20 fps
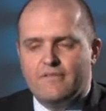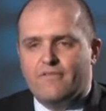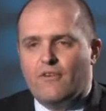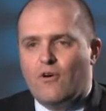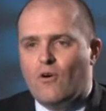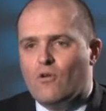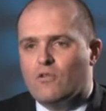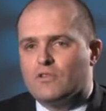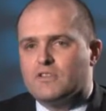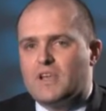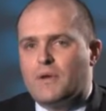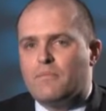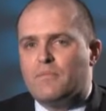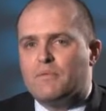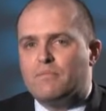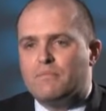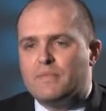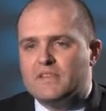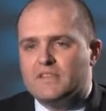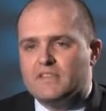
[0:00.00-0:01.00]
4
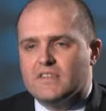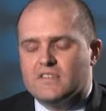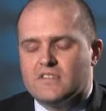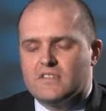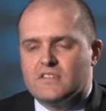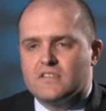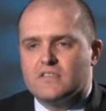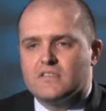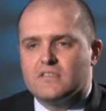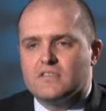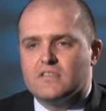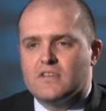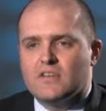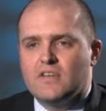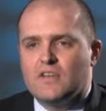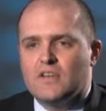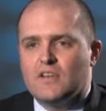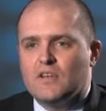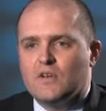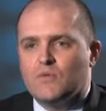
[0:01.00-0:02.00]
separate businesses
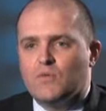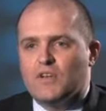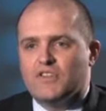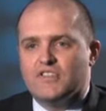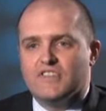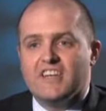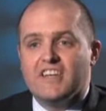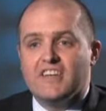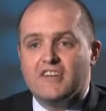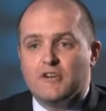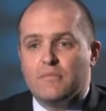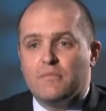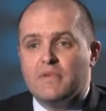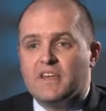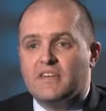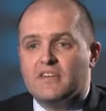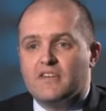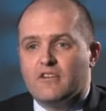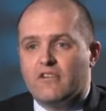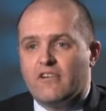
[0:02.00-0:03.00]
which needed to
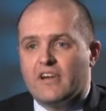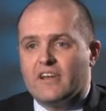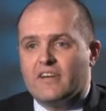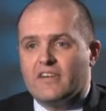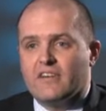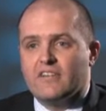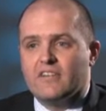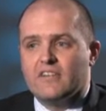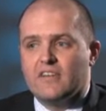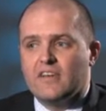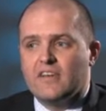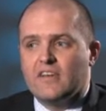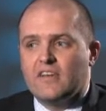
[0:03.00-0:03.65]
be integrated,